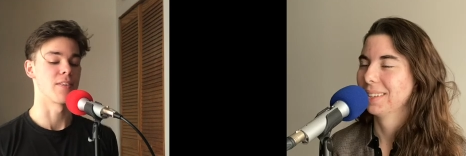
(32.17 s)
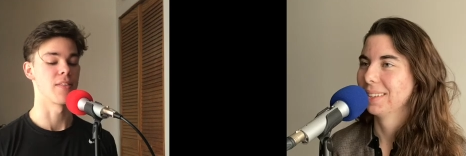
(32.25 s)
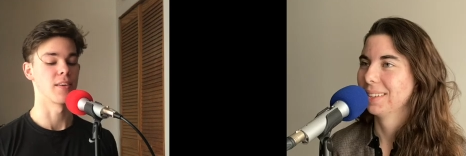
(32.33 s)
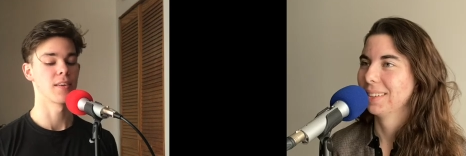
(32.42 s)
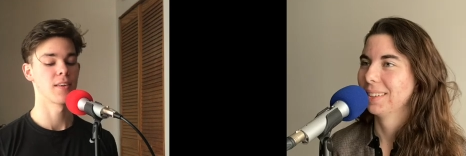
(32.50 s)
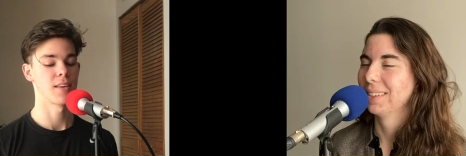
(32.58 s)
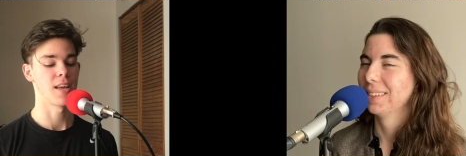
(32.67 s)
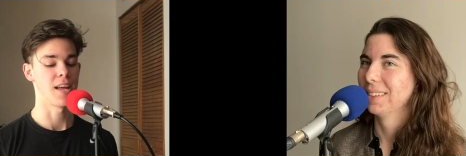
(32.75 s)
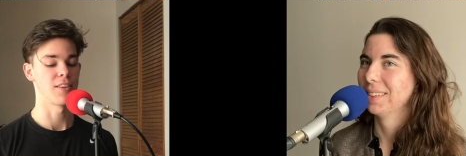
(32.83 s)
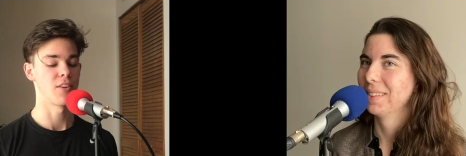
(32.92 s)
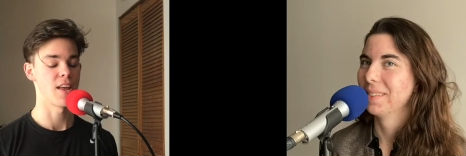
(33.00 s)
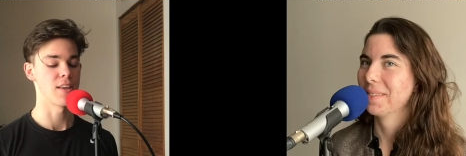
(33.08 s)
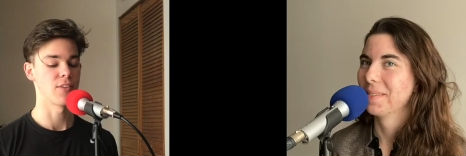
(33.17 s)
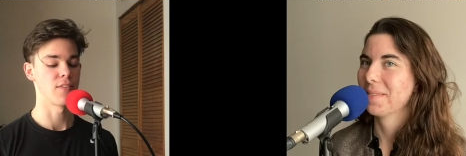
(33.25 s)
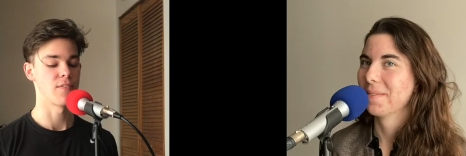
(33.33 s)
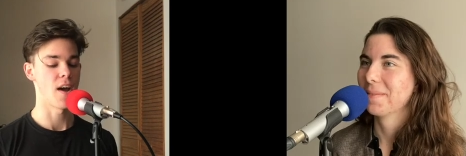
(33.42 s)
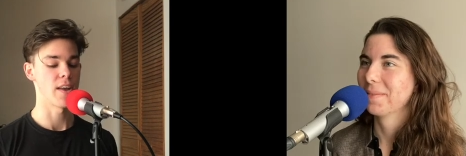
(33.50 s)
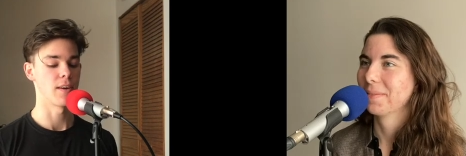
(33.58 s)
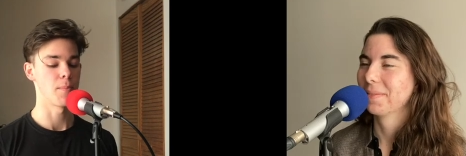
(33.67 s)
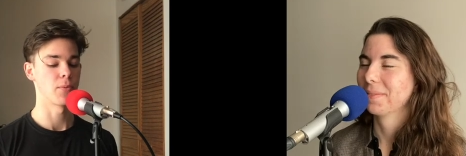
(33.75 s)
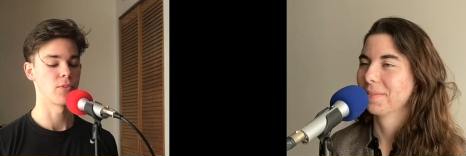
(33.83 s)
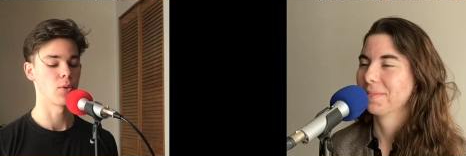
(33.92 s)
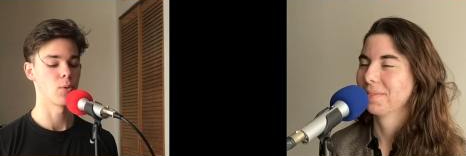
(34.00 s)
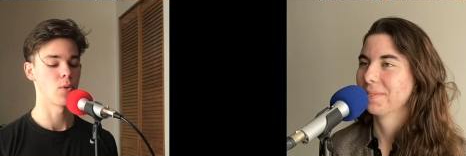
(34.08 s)
Speaker 1: to think. And today is the final
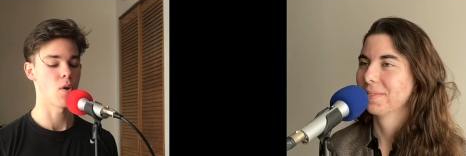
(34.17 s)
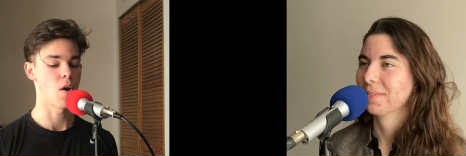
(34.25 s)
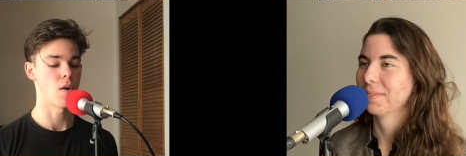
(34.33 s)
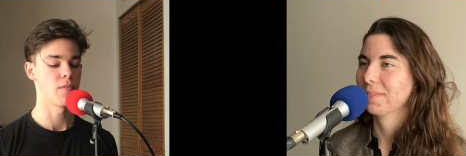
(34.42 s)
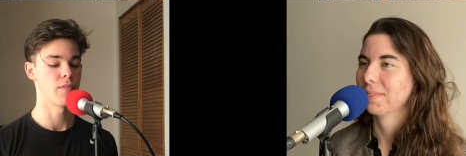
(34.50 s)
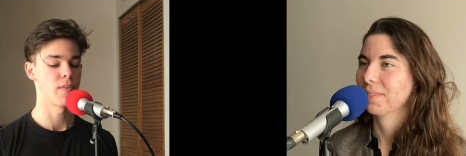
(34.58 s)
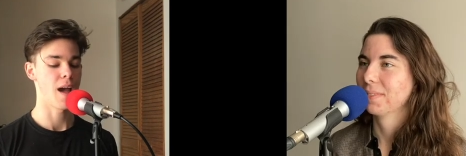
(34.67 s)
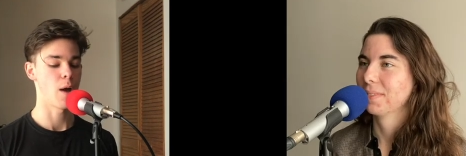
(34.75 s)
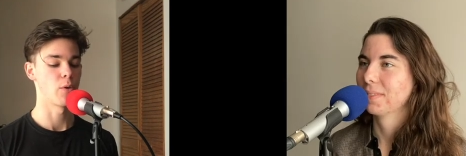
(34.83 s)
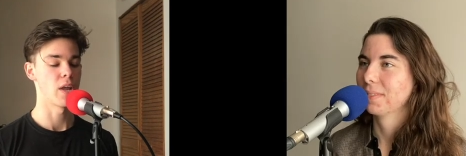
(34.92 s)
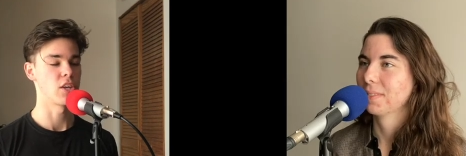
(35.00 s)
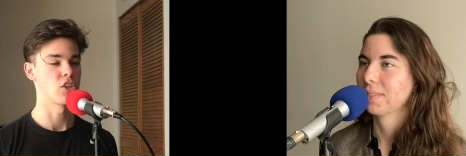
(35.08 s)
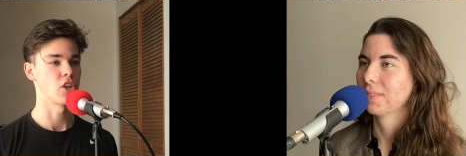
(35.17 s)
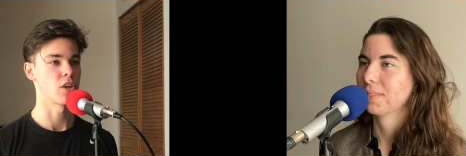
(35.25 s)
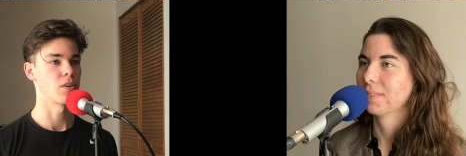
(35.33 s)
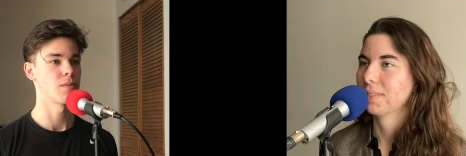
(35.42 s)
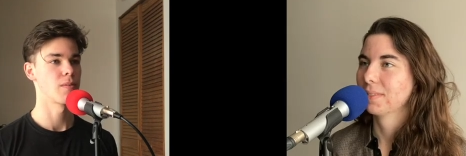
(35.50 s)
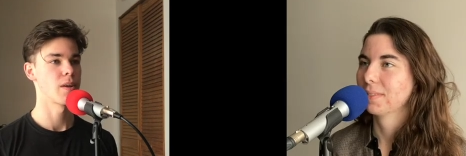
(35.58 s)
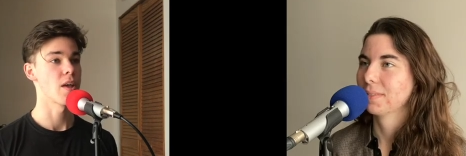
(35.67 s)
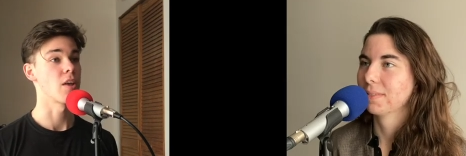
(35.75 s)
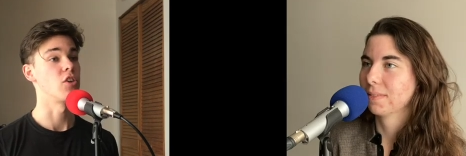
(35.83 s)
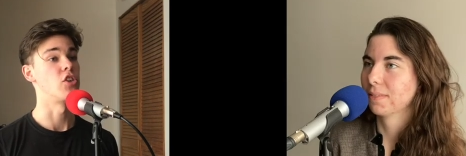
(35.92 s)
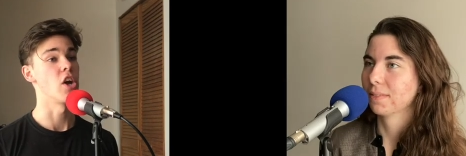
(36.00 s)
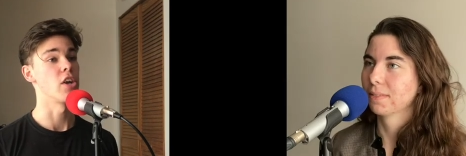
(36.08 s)
episode of our nature
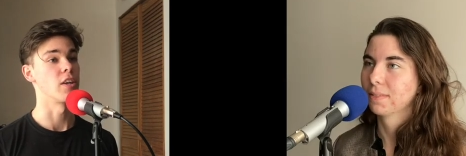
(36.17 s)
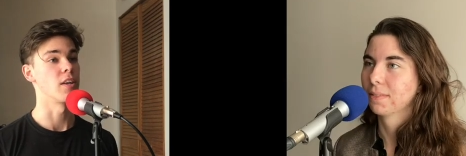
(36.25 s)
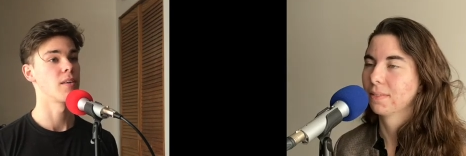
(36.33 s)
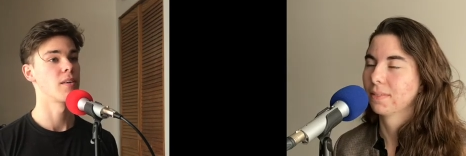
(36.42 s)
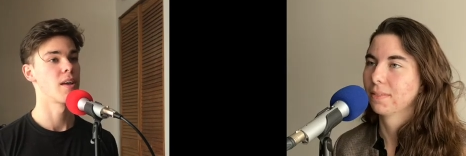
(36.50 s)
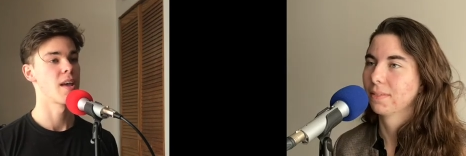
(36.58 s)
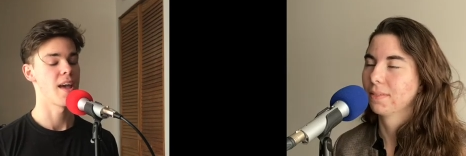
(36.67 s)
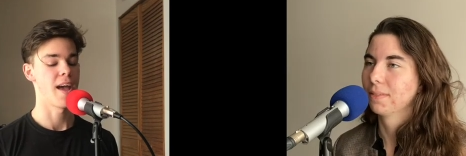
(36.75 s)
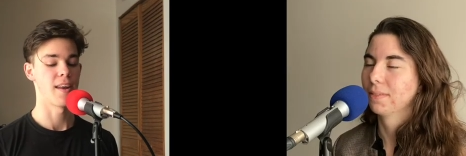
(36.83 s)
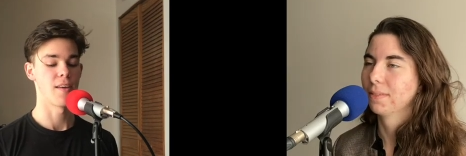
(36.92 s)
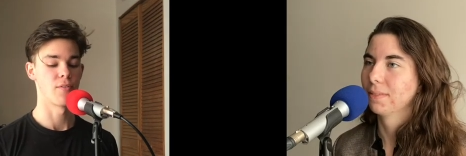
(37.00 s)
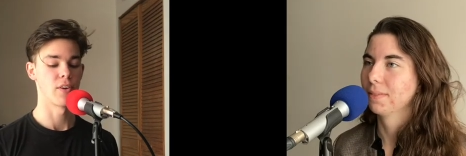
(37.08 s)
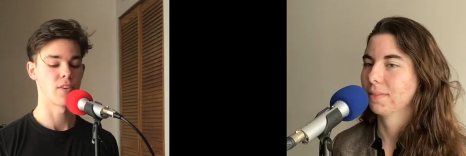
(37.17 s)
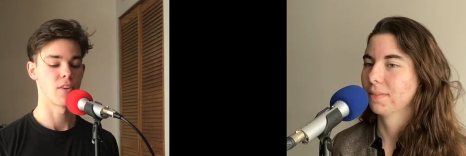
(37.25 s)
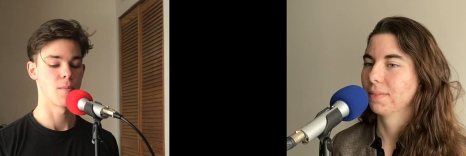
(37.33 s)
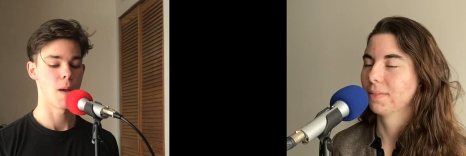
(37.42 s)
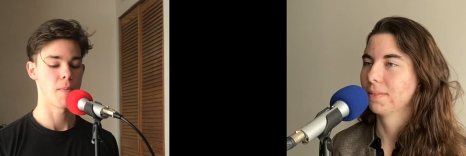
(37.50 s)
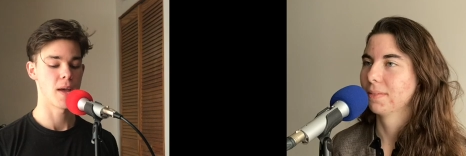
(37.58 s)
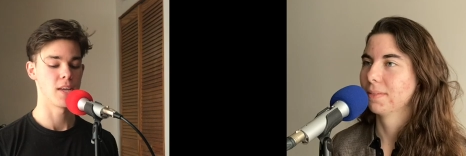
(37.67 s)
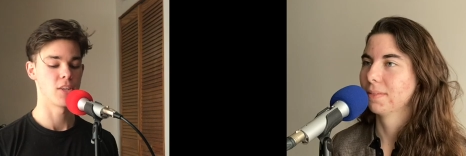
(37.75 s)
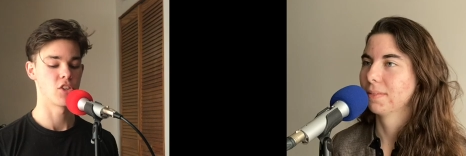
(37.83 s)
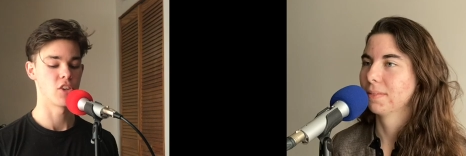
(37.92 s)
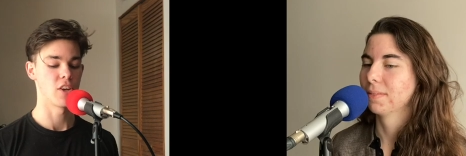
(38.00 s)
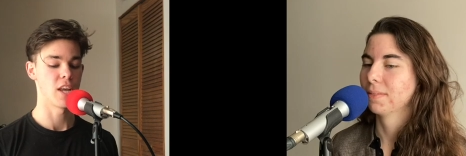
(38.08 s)
journey. And I've written on my
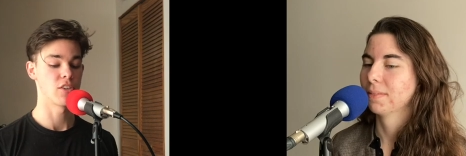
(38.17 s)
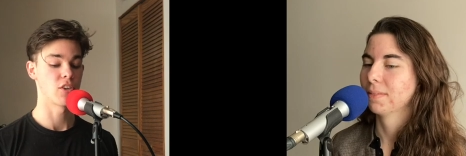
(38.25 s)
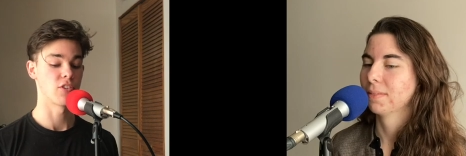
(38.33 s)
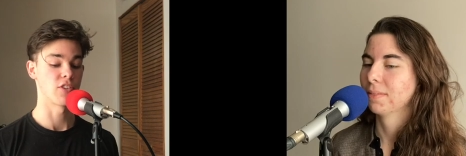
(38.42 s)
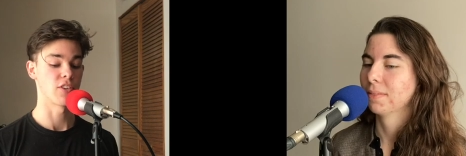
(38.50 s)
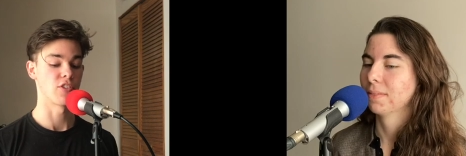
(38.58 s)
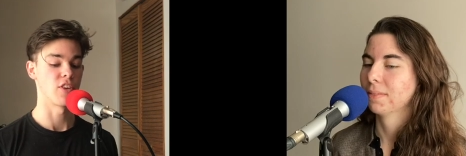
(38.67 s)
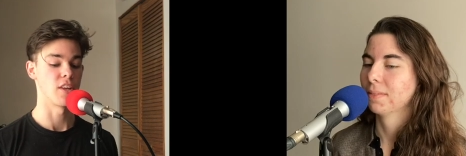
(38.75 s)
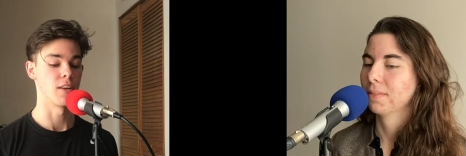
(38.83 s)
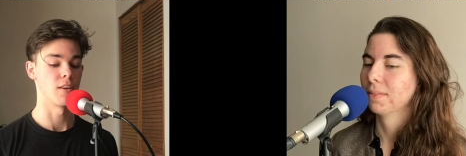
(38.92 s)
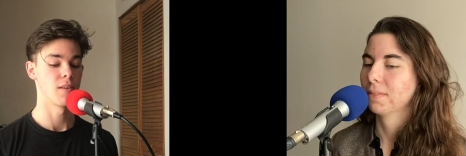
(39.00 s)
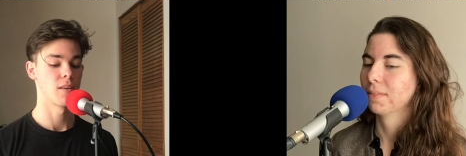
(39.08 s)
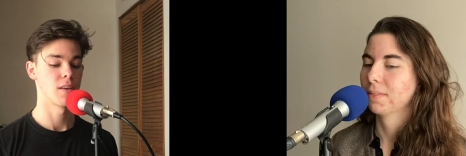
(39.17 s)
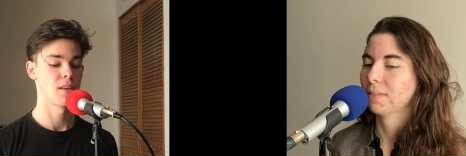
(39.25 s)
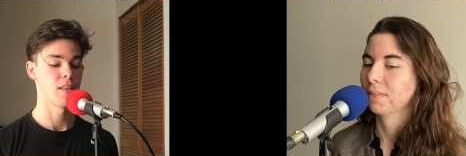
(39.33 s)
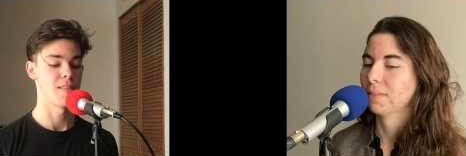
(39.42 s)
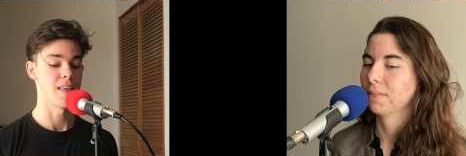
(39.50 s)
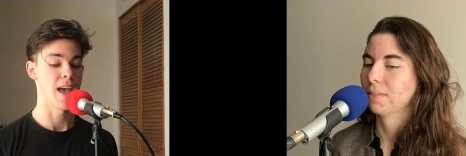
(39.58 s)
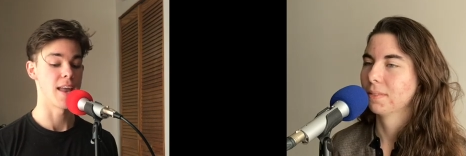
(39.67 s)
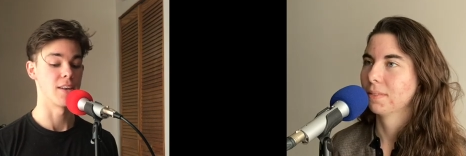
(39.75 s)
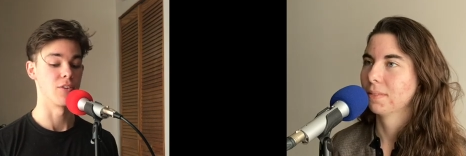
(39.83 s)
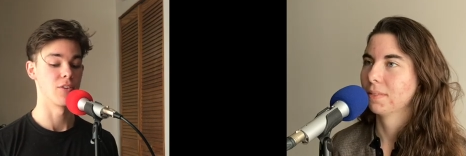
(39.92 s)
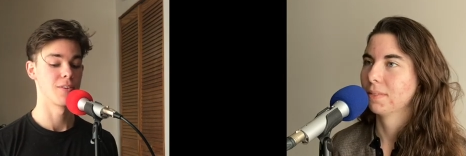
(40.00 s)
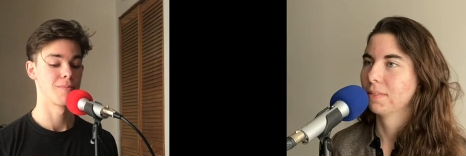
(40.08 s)
page, Nature 16, the
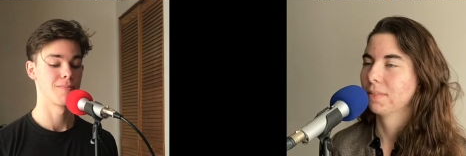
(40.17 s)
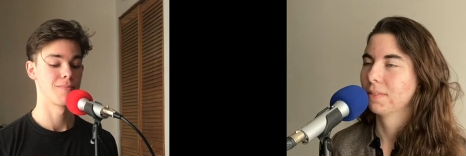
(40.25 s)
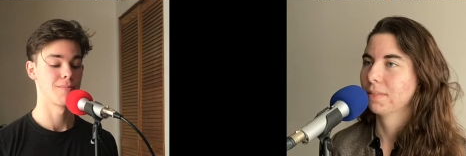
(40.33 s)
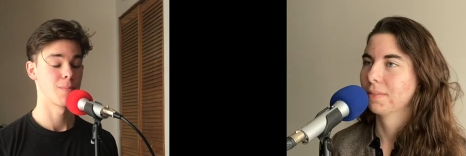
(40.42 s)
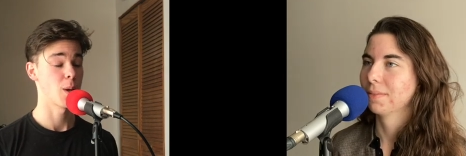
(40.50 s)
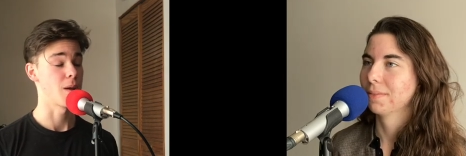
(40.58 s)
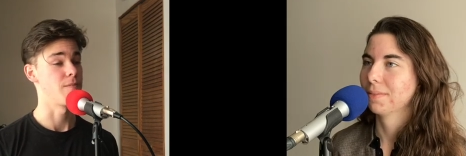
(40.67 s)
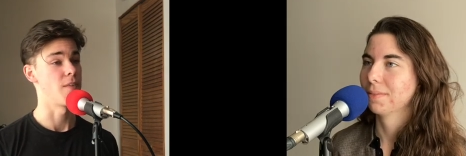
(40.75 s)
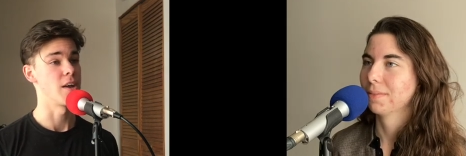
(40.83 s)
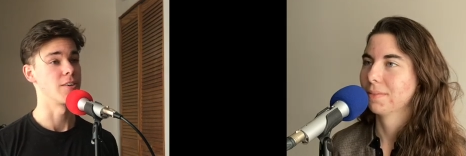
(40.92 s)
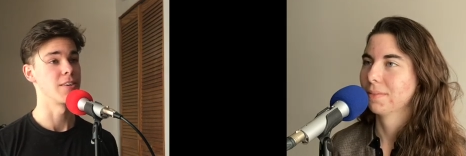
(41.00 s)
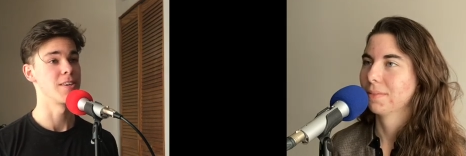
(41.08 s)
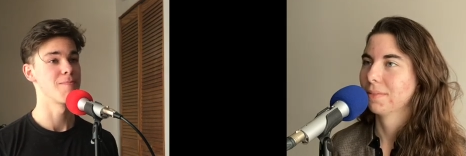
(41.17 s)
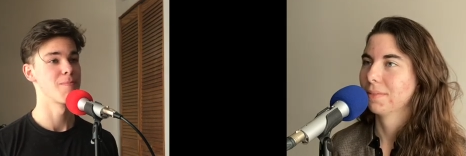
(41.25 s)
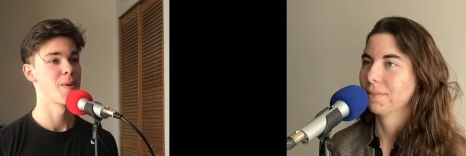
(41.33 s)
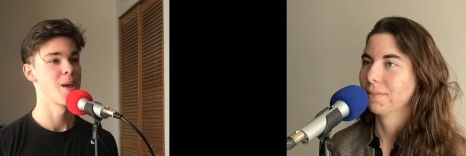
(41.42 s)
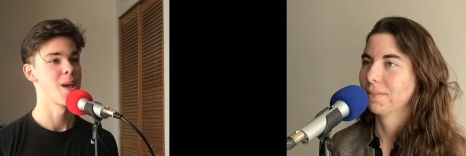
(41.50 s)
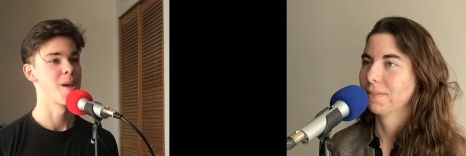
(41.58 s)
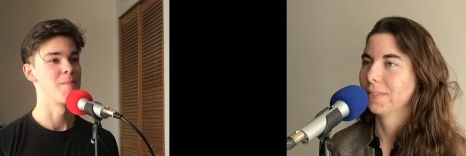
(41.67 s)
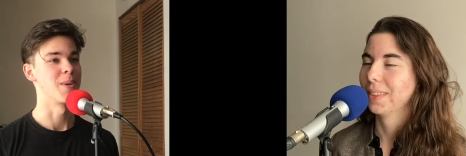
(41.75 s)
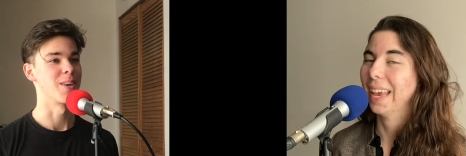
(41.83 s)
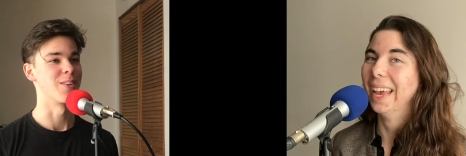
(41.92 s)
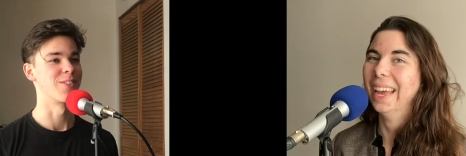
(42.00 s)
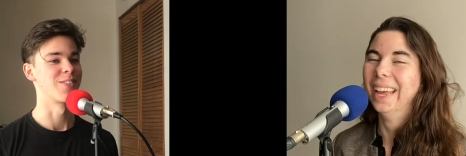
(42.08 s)
end. Finally.
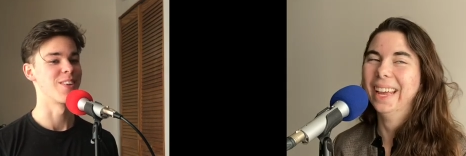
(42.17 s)
Because